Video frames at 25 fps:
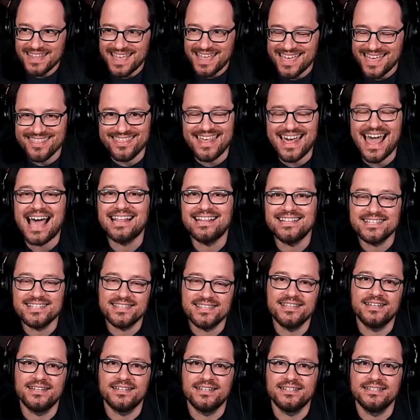That's
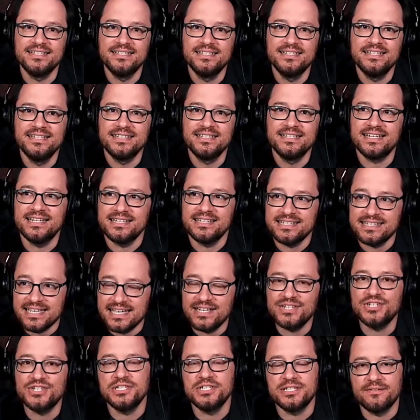the
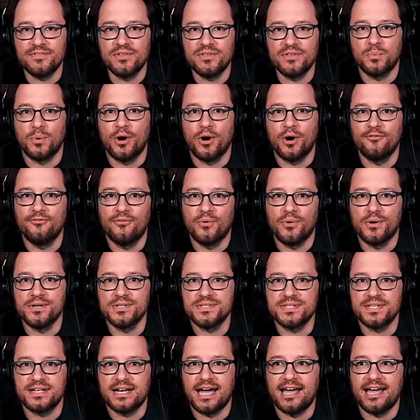contingent of the
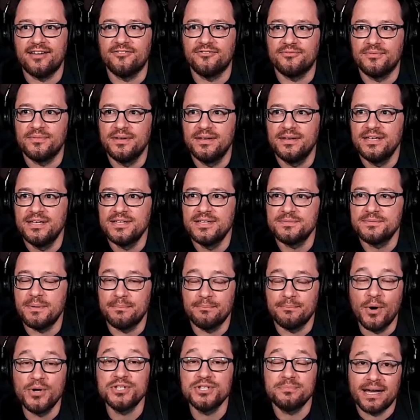workforce that I've
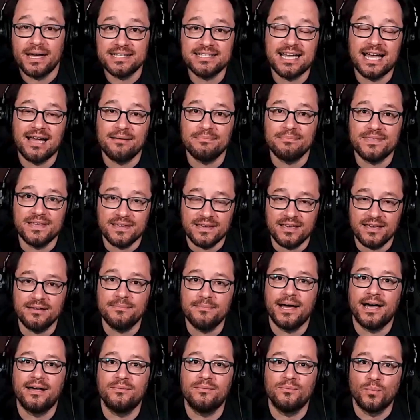spent most of my time thinking
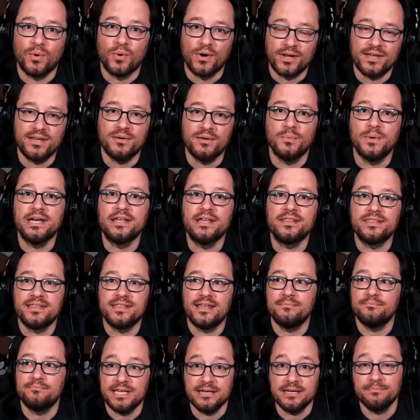about and working with
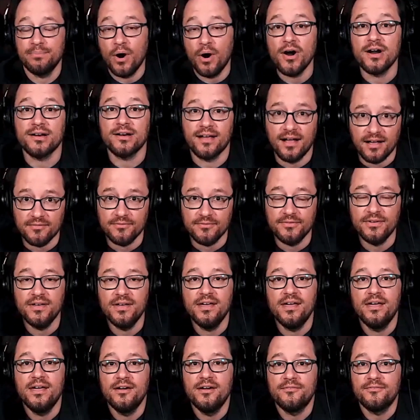and being part of
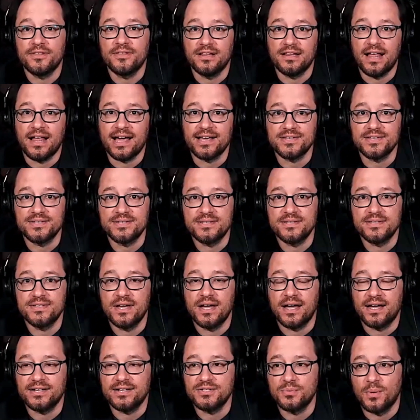for the last
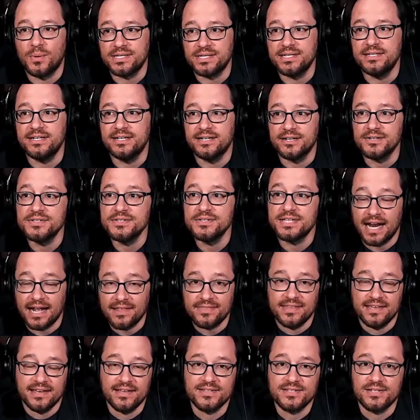20 years. And I
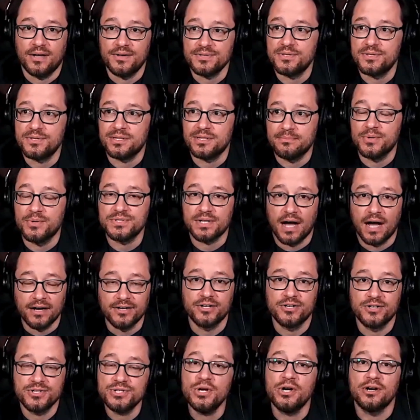think it's also the most
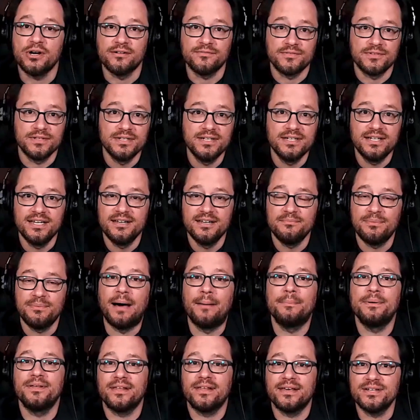underserved
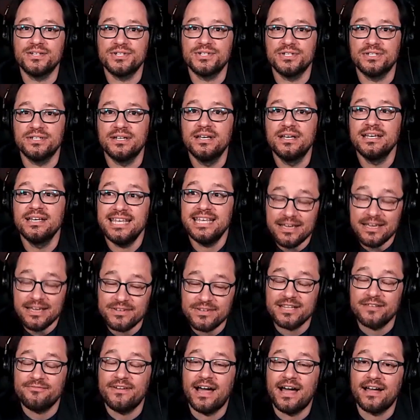population,
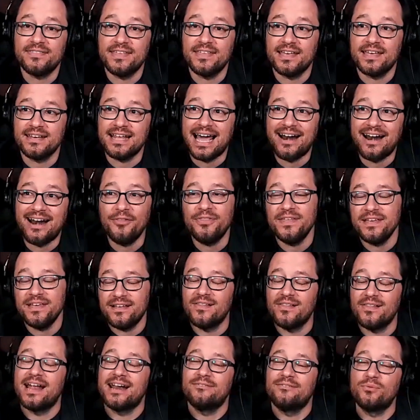given the fact that I don't think
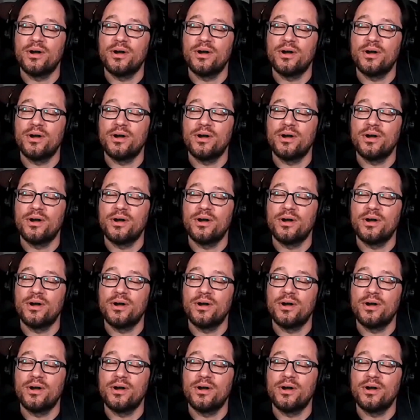a lot of